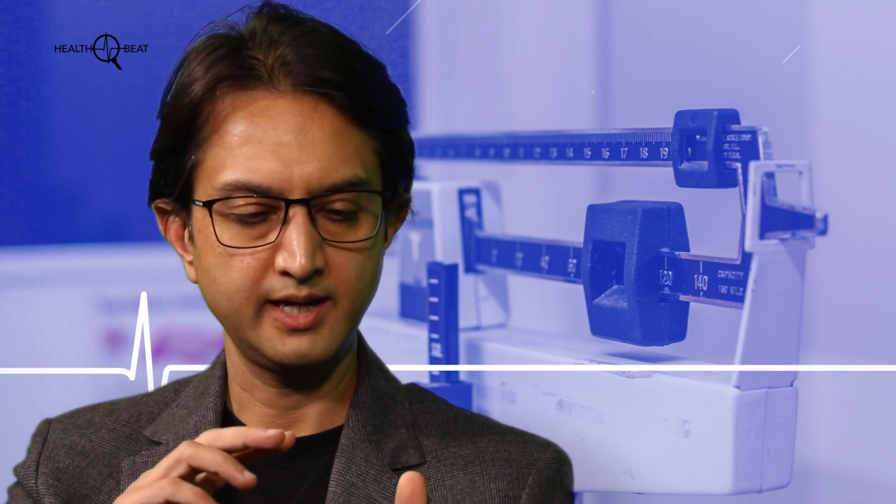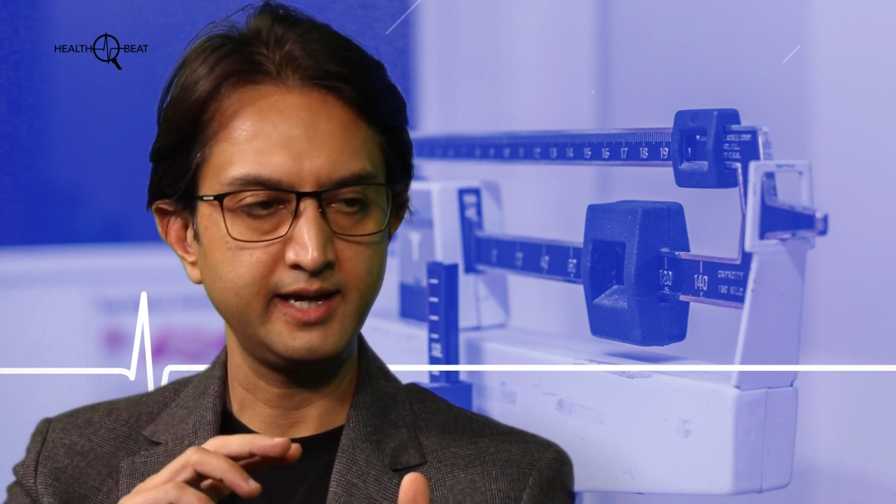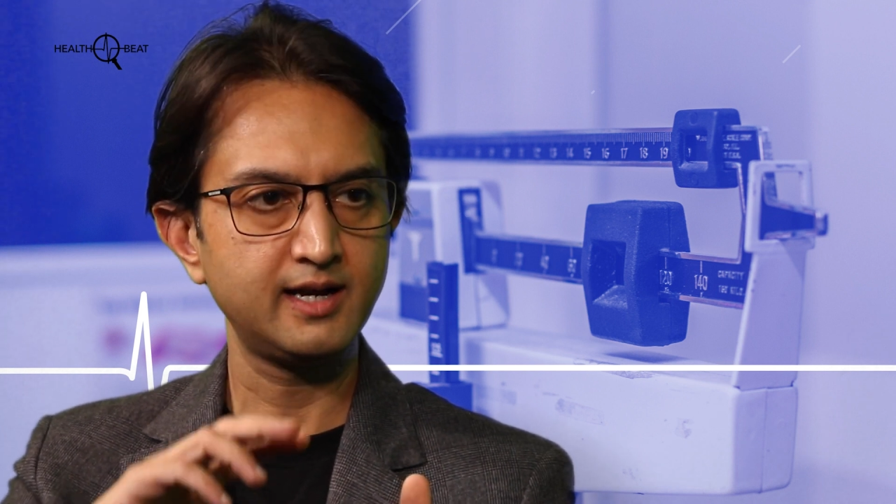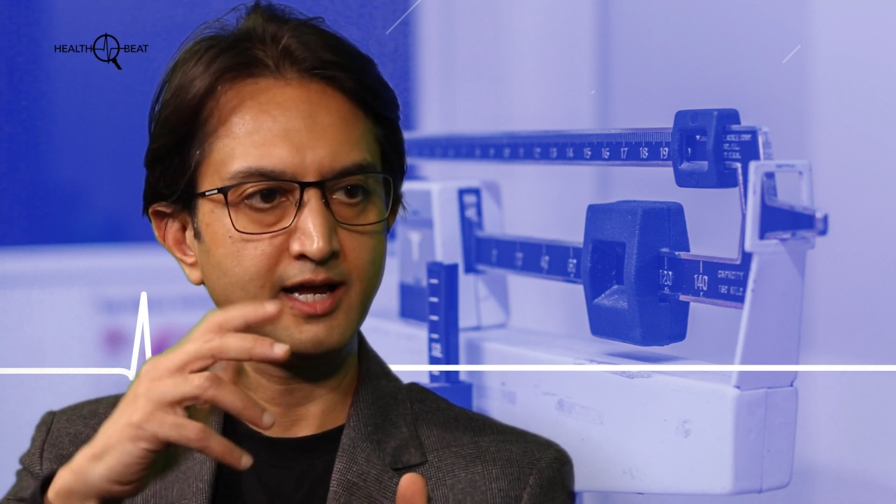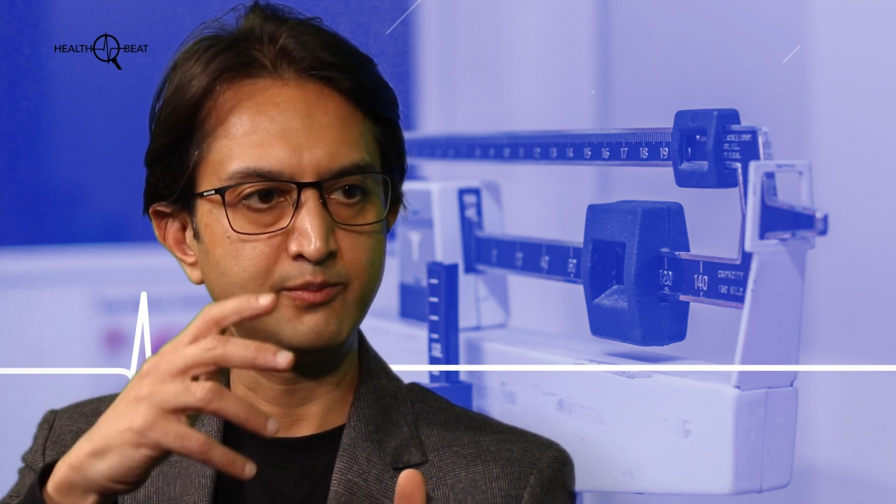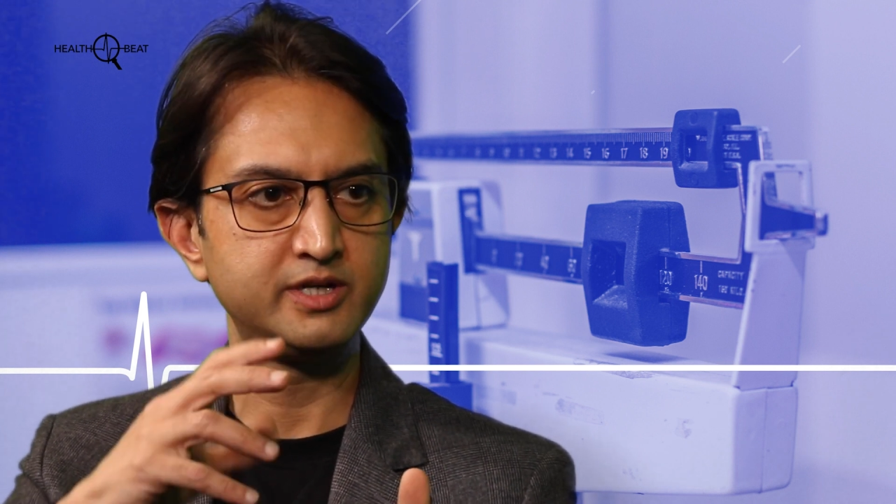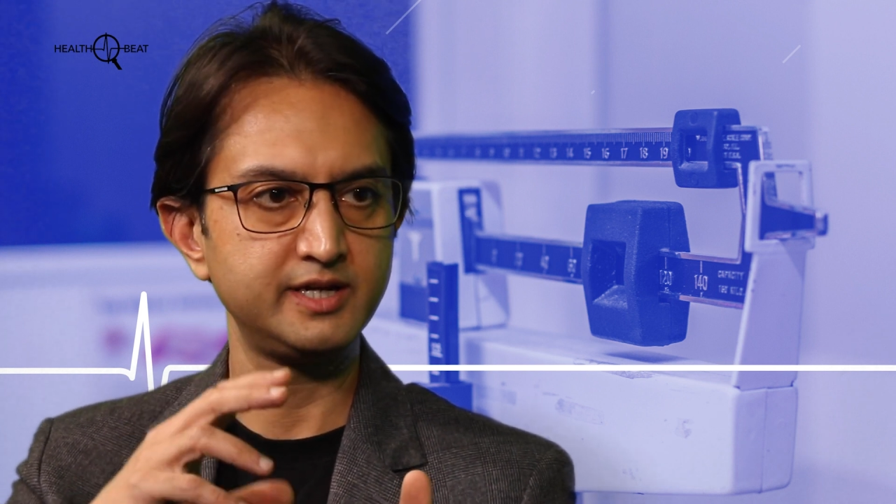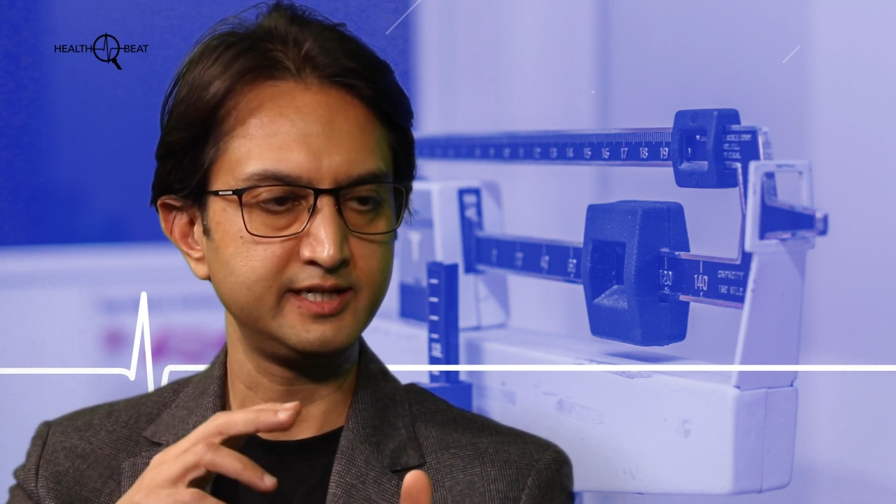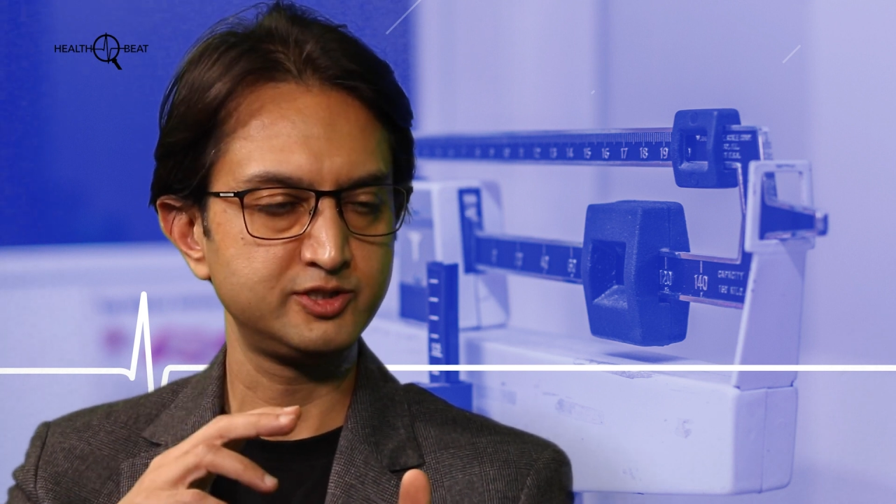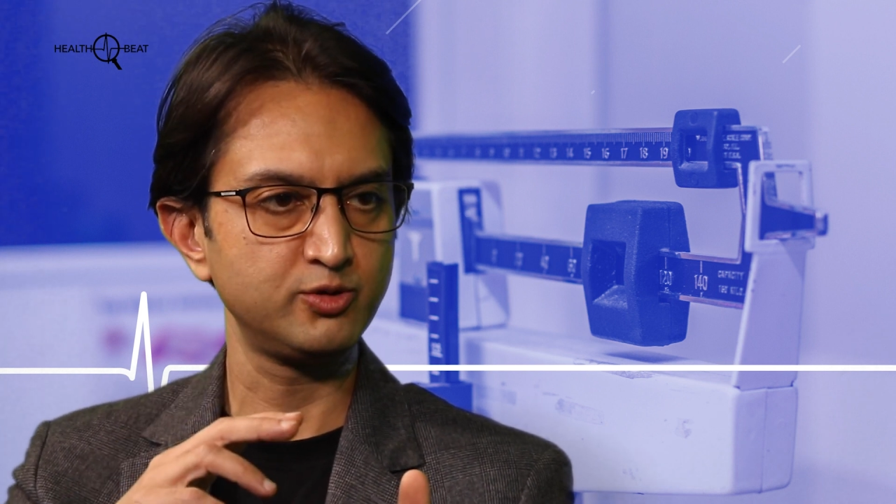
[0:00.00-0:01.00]

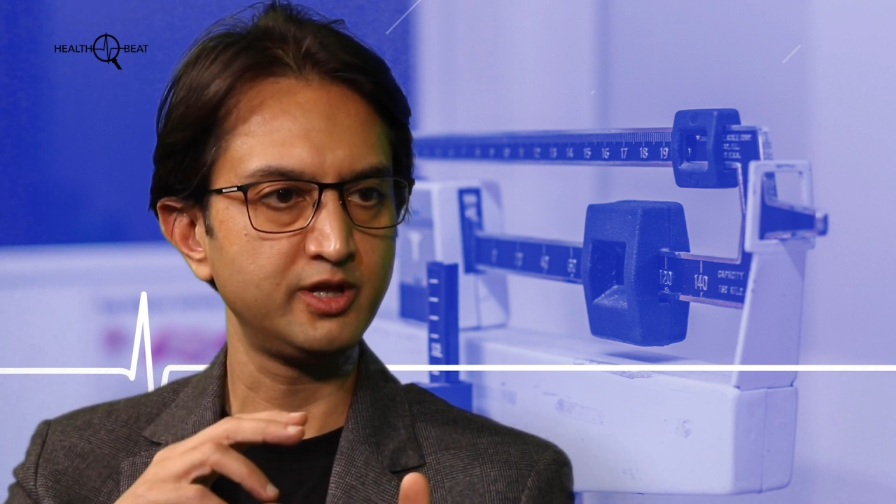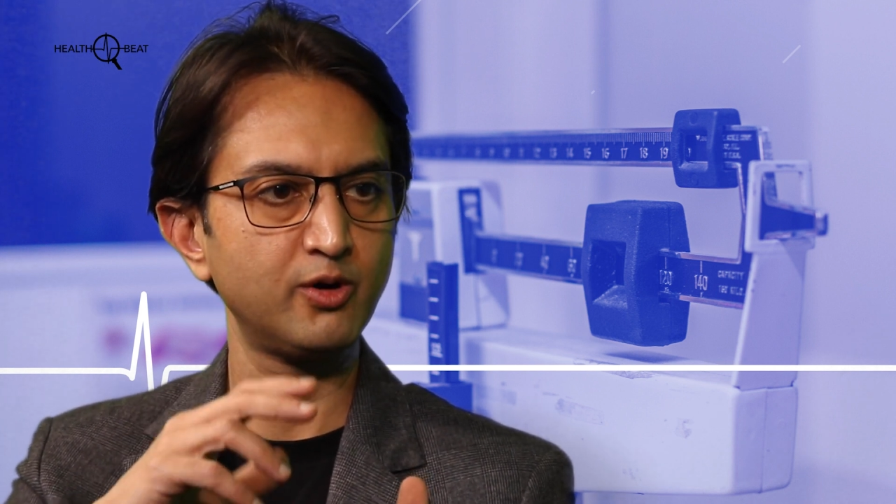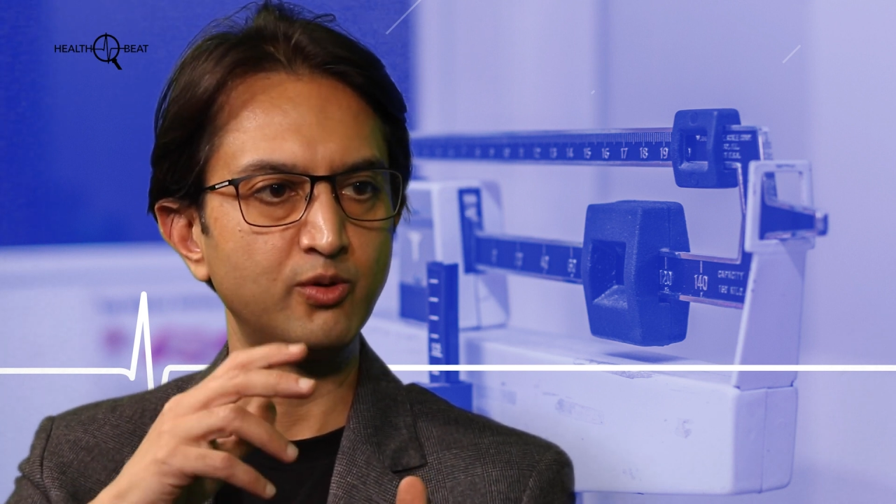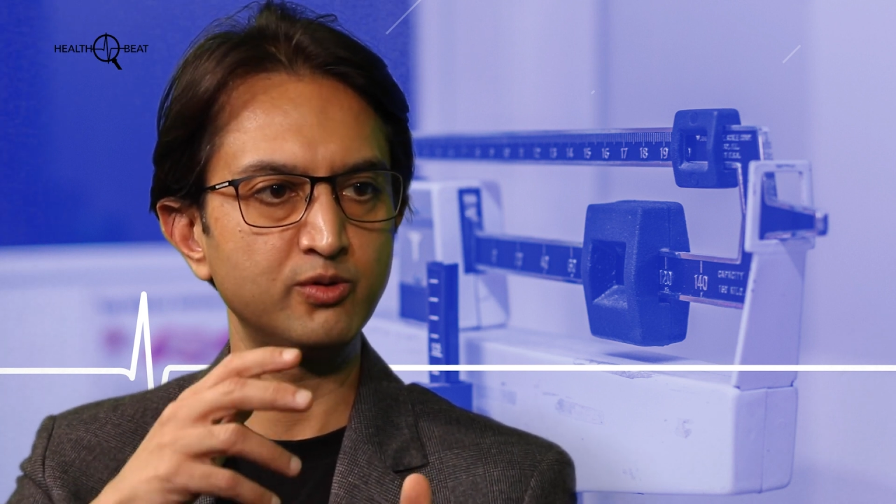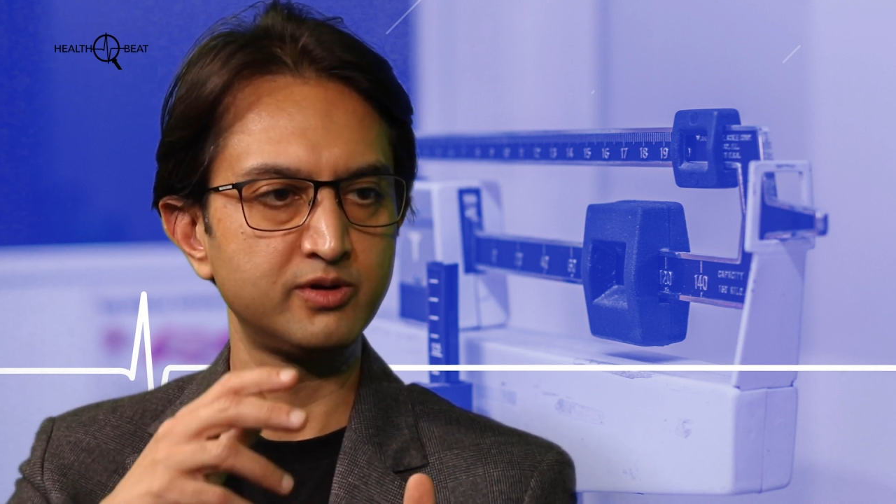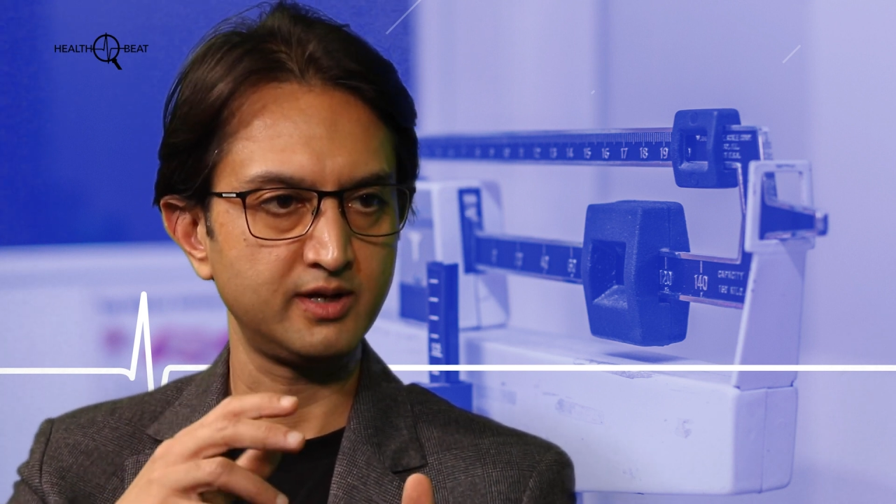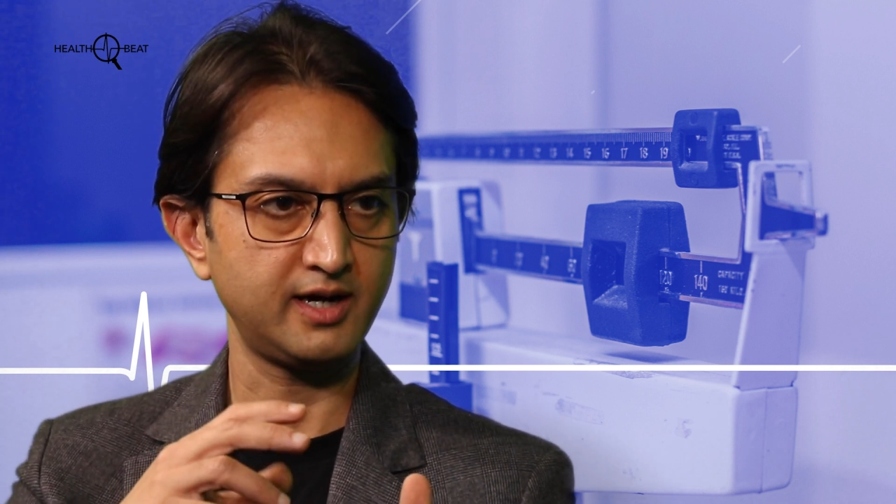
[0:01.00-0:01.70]
acclimatized to the old